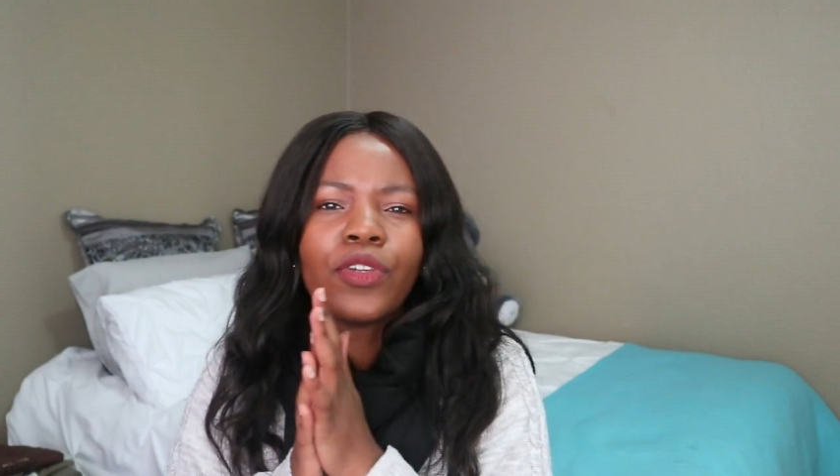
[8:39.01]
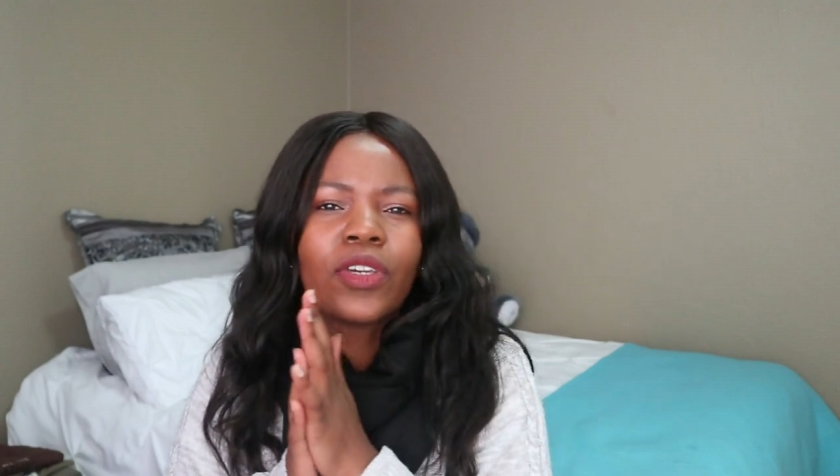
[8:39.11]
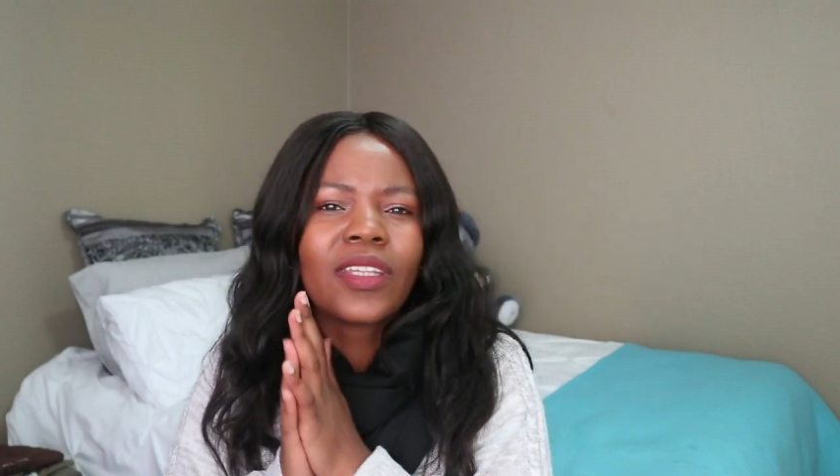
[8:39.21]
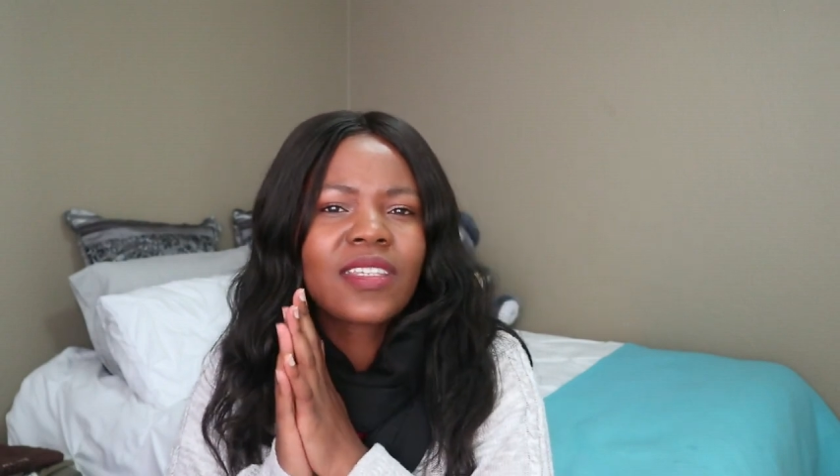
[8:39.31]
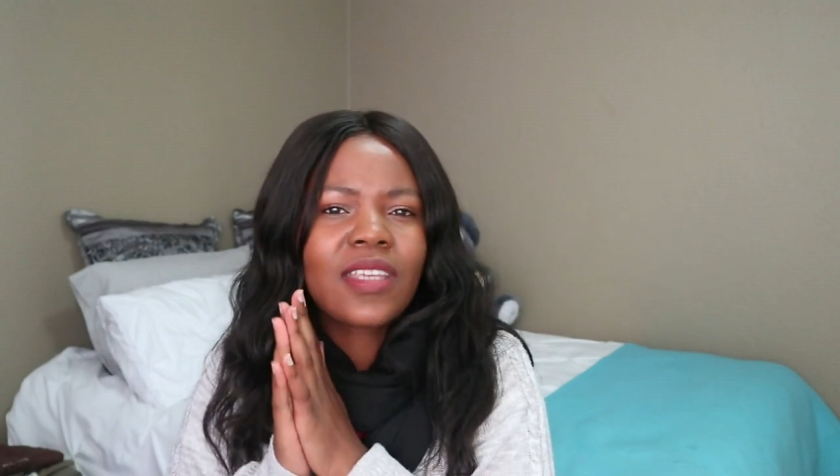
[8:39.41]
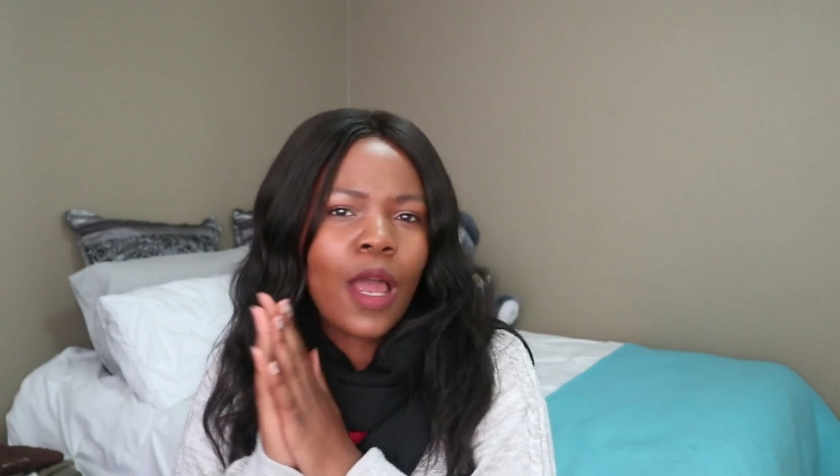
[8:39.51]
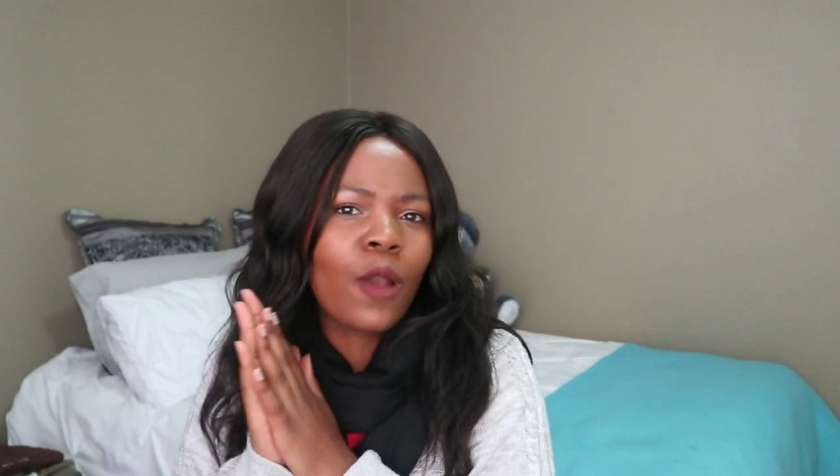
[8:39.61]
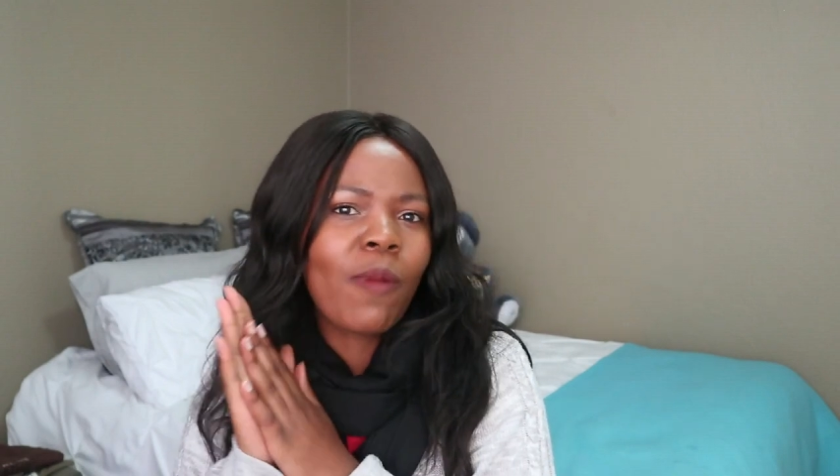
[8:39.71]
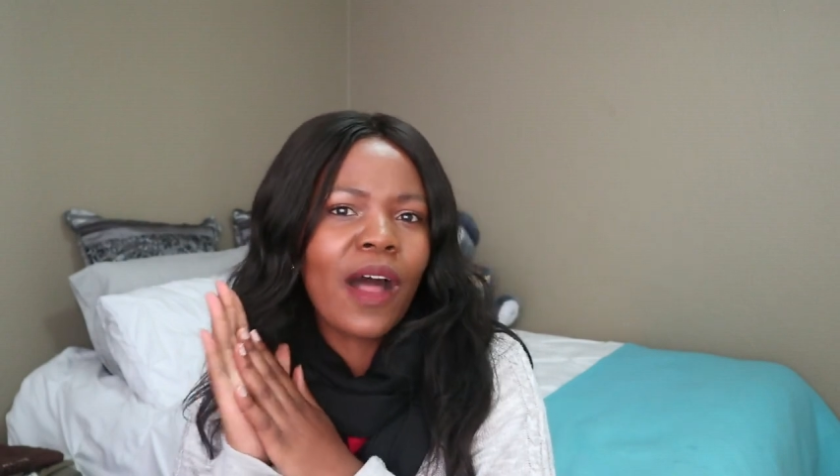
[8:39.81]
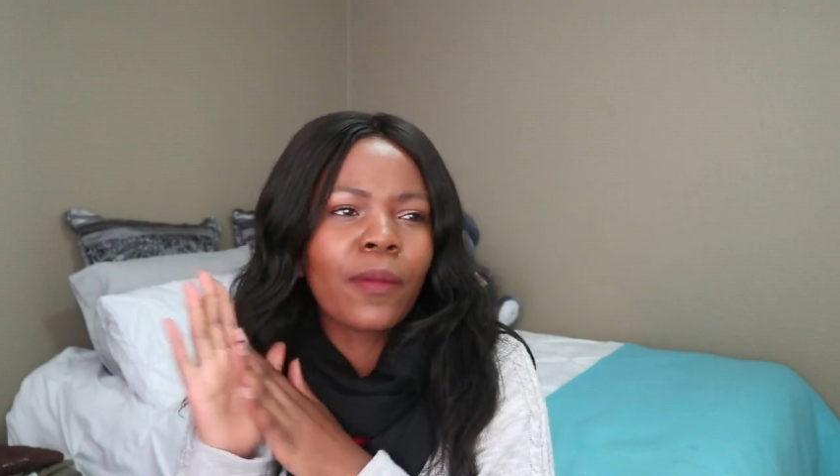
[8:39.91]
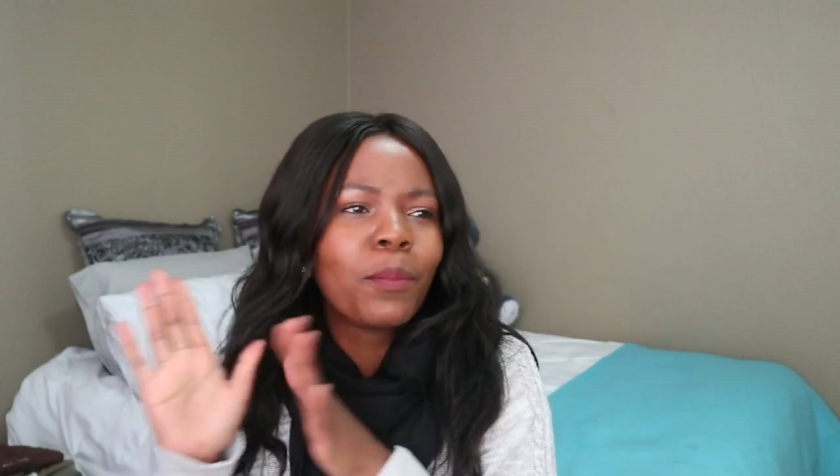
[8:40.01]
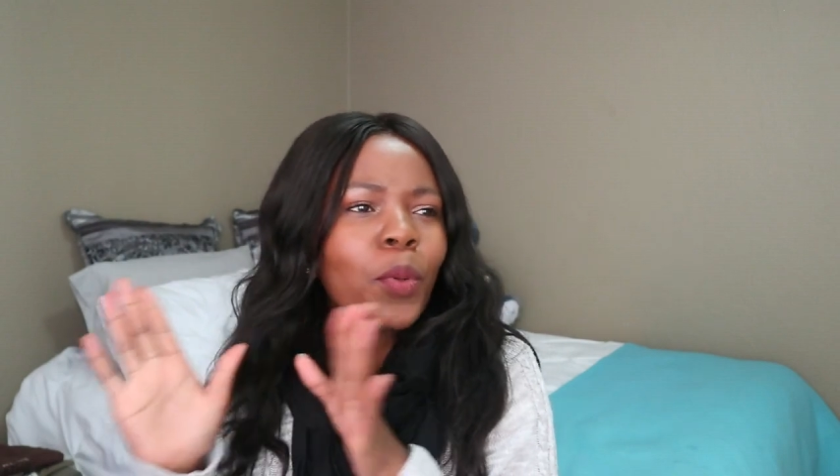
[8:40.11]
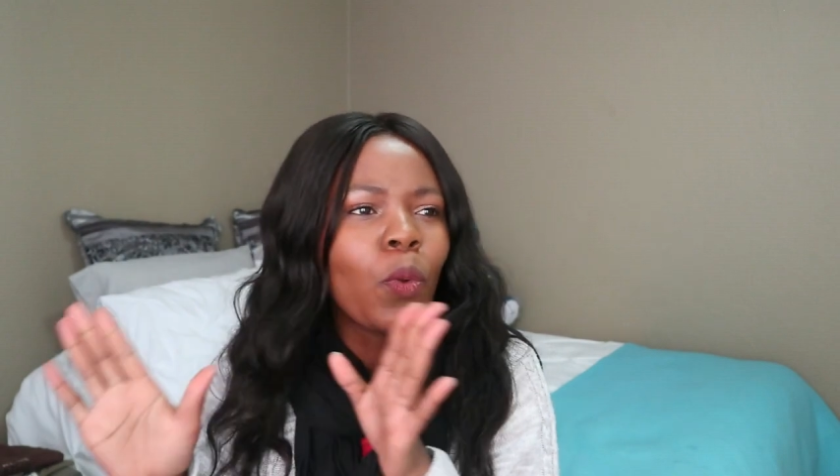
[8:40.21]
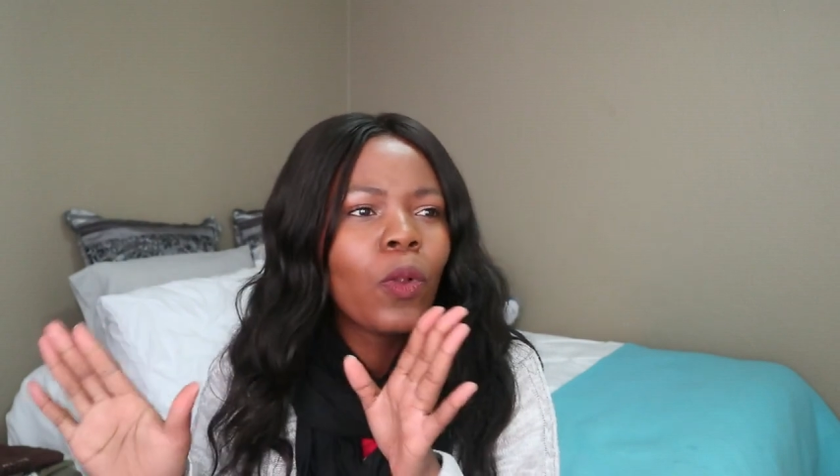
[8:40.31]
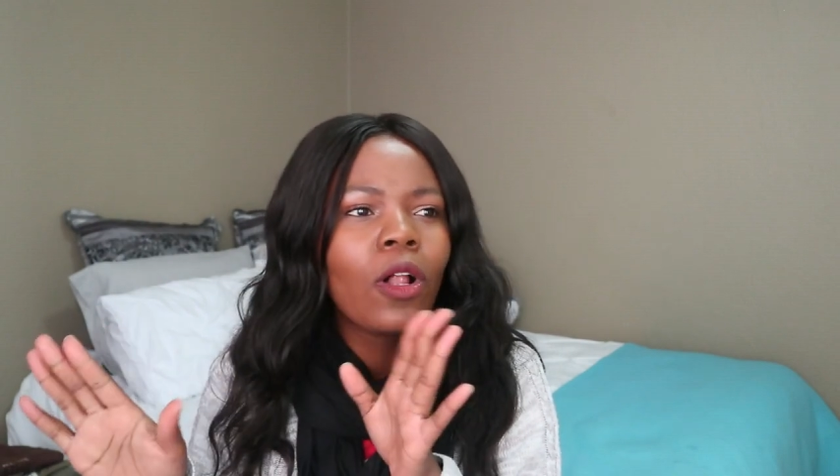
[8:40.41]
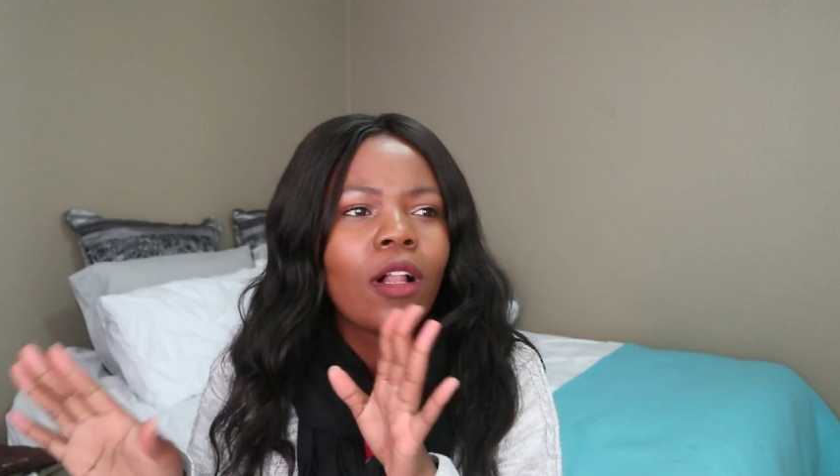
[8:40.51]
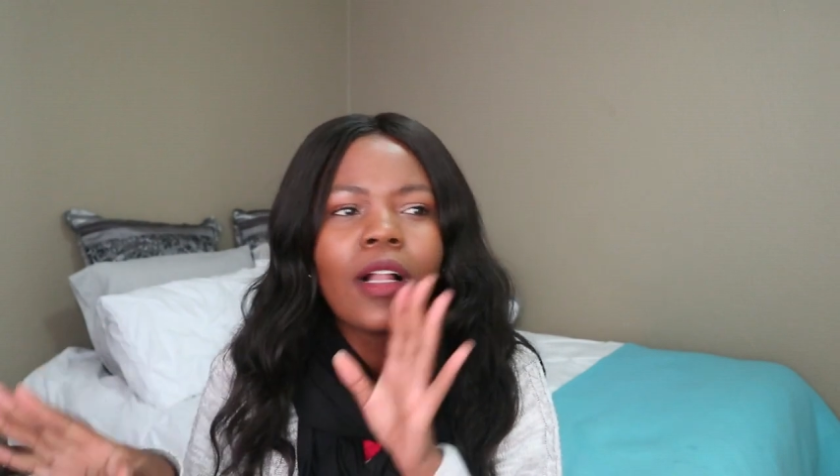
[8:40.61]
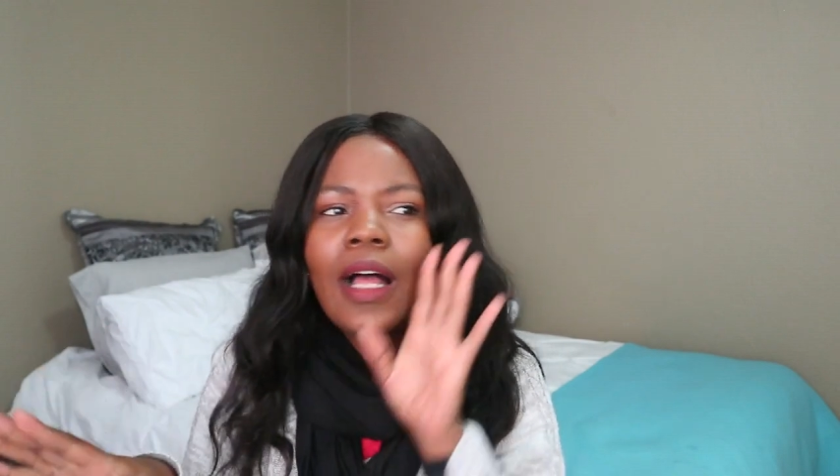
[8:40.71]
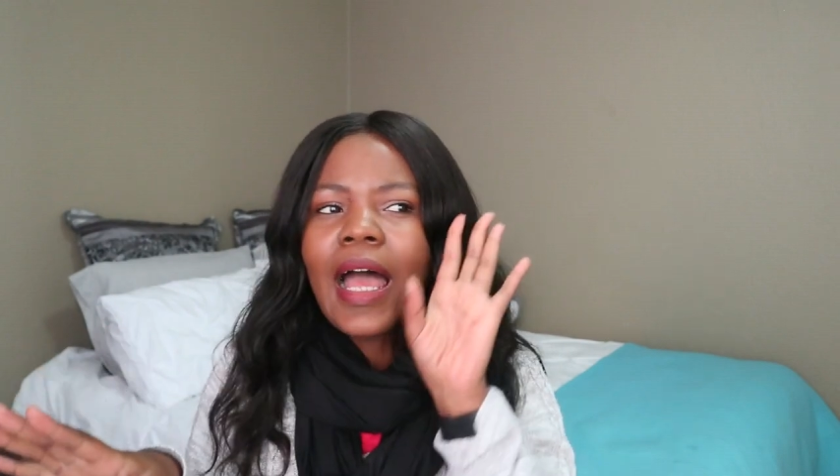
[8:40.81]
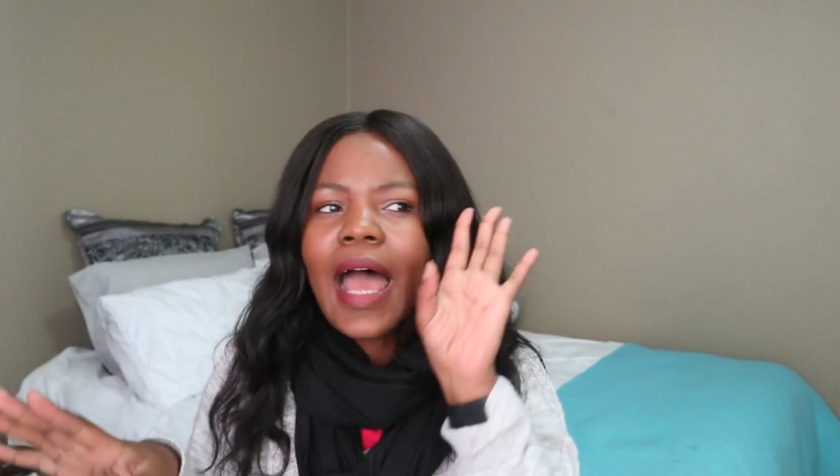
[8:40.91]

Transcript: You can sit out by the pool